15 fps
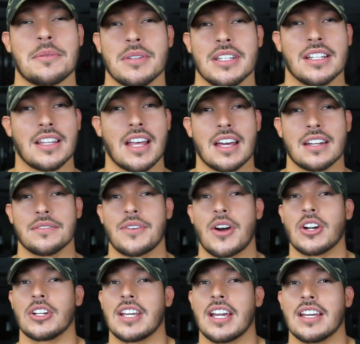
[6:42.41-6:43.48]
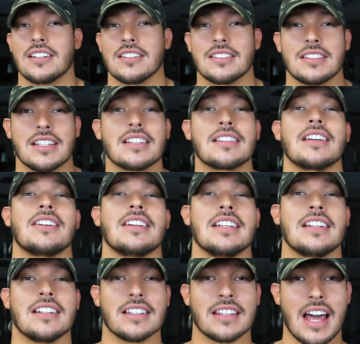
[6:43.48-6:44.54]
I mean, a lot of hard gainers think they're
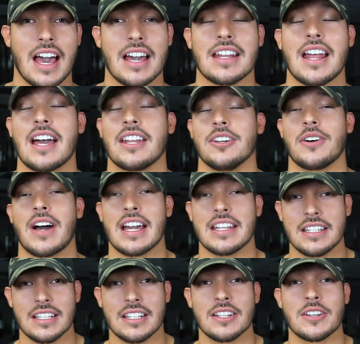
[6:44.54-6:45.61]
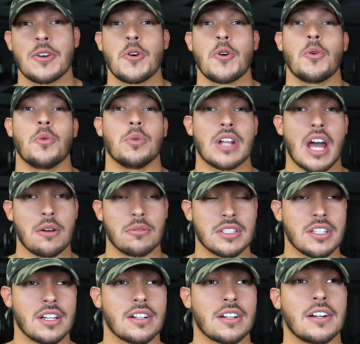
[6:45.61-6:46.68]
eating a lot. I know I did when I
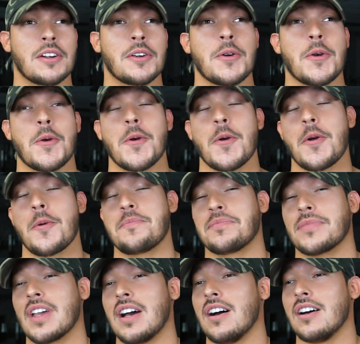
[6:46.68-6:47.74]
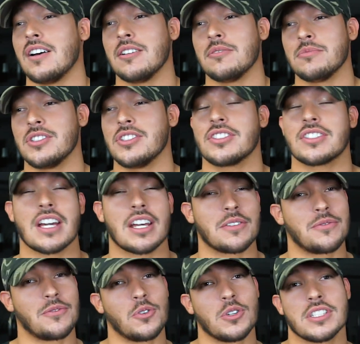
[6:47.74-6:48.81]
was younger. You just got to
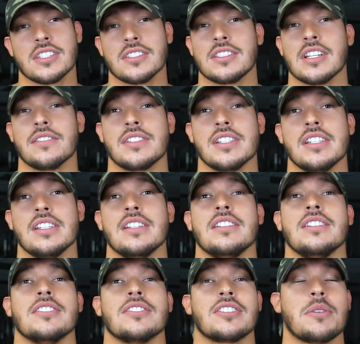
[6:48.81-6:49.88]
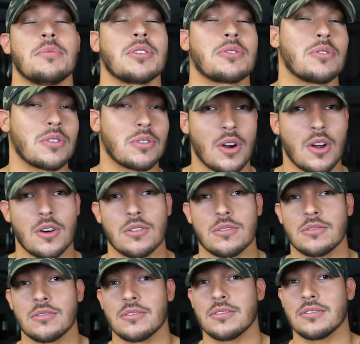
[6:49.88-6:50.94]
force yourself to eat. Your stomach will
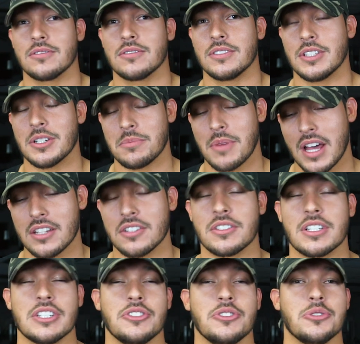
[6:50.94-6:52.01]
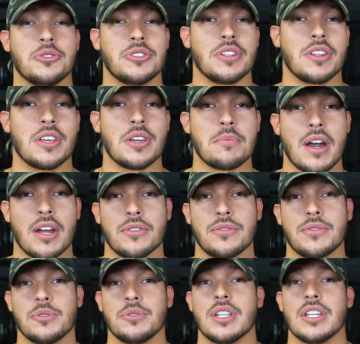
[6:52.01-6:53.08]
grow. Your body will get used to the amount of
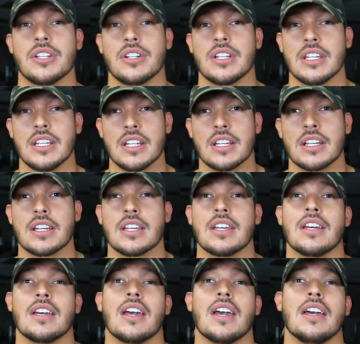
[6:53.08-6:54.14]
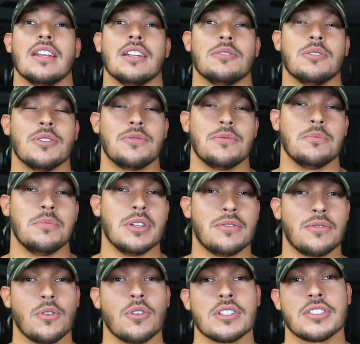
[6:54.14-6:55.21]
food that you're eating, and it will be
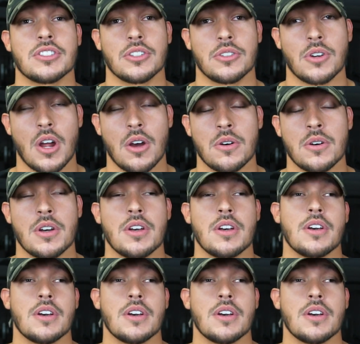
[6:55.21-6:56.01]
forced to grow.